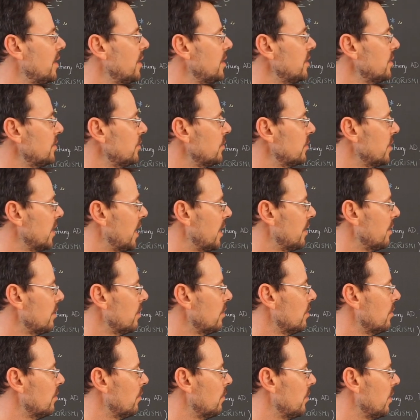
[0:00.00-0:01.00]

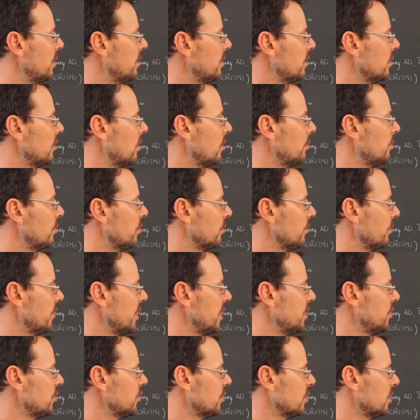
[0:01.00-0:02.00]
together with an
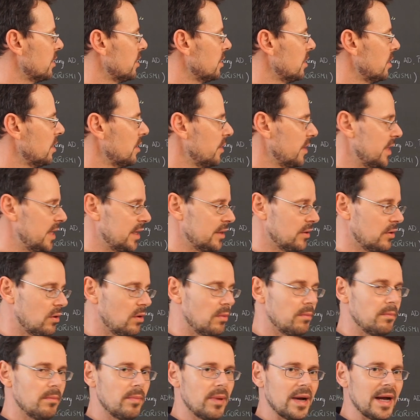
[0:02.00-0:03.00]
operation that
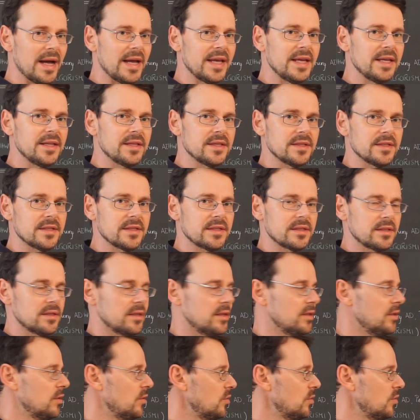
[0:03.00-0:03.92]
combines